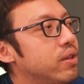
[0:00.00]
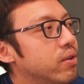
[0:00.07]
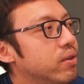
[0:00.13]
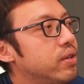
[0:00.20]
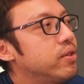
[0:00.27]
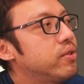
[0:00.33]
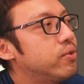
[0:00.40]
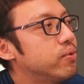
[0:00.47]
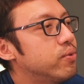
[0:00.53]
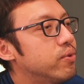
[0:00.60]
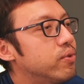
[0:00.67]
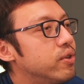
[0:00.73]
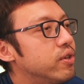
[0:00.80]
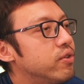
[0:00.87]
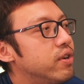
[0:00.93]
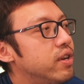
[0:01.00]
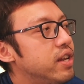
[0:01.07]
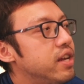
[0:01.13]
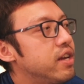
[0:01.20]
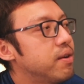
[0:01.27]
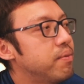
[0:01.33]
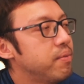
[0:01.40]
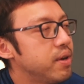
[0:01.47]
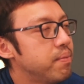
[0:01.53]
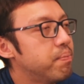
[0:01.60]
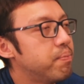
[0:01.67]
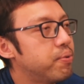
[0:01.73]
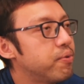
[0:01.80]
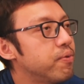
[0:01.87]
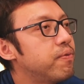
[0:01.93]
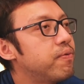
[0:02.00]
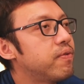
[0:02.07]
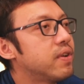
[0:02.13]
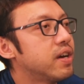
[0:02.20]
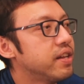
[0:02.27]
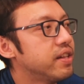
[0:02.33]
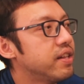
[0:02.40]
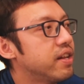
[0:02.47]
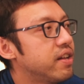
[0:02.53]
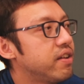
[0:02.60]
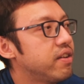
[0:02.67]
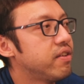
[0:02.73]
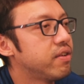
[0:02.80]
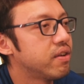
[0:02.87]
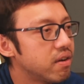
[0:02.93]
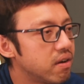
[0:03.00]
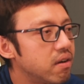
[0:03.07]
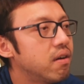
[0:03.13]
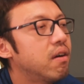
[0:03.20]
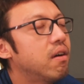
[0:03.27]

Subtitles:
in order to really improve in that area.